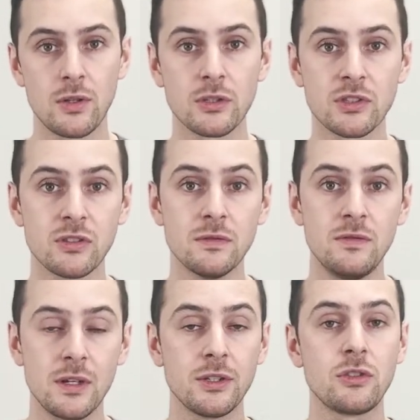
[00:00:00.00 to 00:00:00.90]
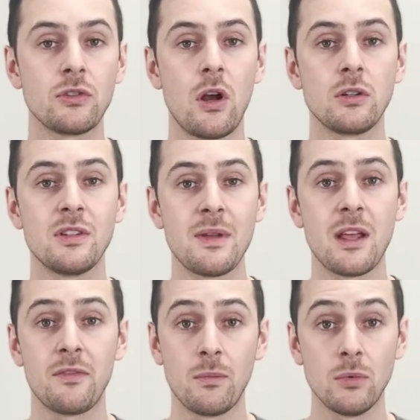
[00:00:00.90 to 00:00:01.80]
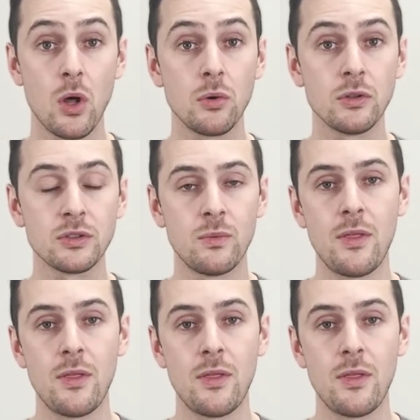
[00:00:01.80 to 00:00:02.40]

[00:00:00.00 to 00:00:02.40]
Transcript: There is still very strong demand from locals,